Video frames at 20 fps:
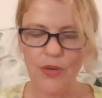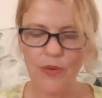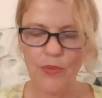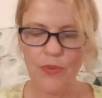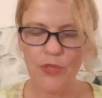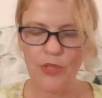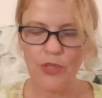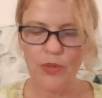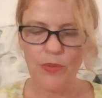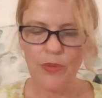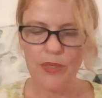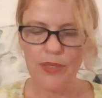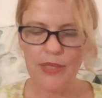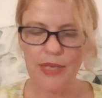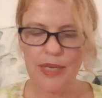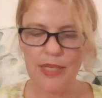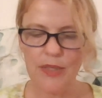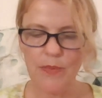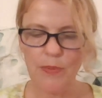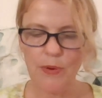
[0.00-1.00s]
which you will
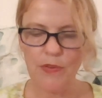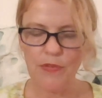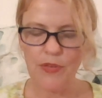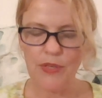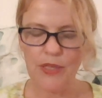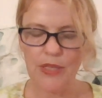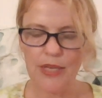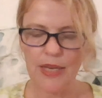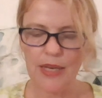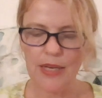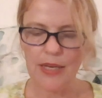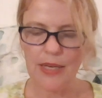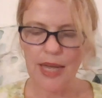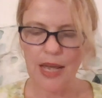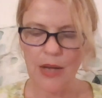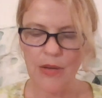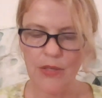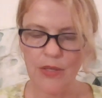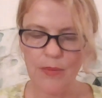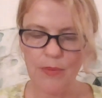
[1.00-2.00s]
say is perfectly
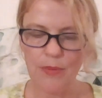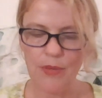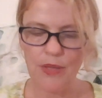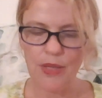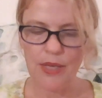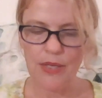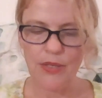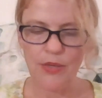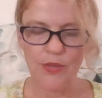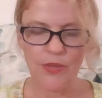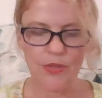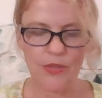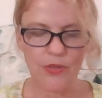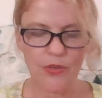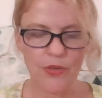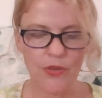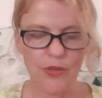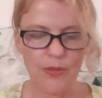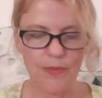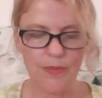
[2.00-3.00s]
unaccountable under the
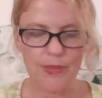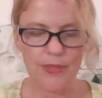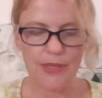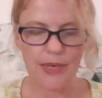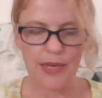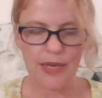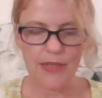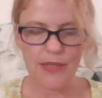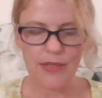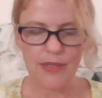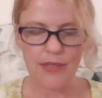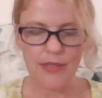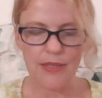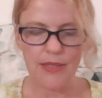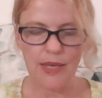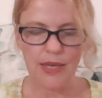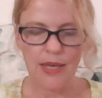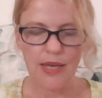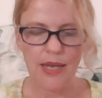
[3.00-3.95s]
circumstances,